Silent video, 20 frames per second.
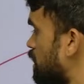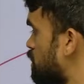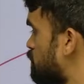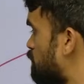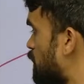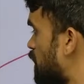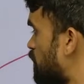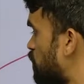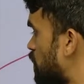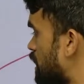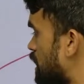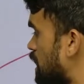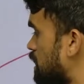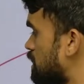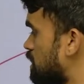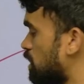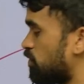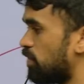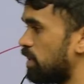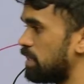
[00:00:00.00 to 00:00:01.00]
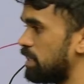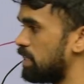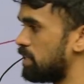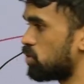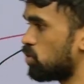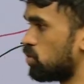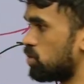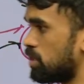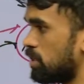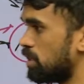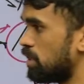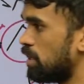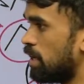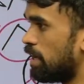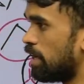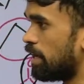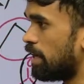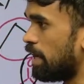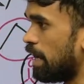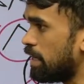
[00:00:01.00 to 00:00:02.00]
perfect answer for this question.
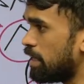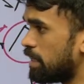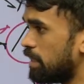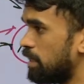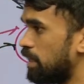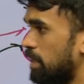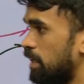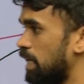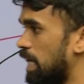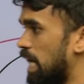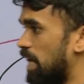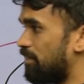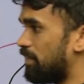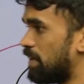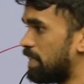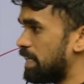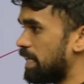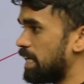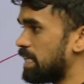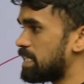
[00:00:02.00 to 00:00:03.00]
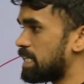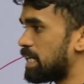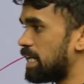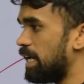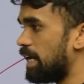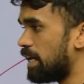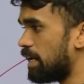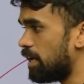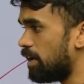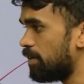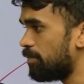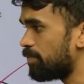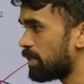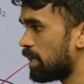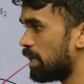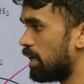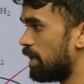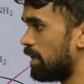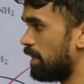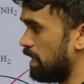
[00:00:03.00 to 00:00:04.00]
Right? Everything is clear now?
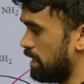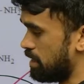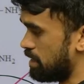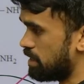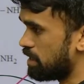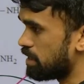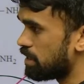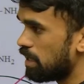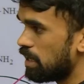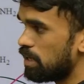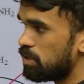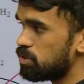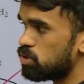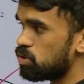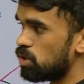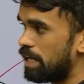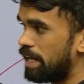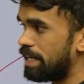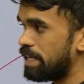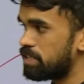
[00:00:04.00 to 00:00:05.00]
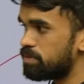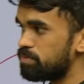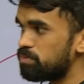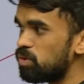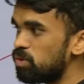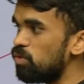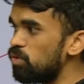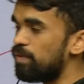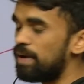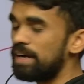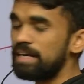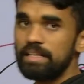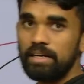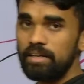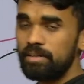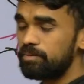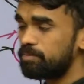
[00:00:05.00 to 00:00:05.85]
Yes. So let us move further.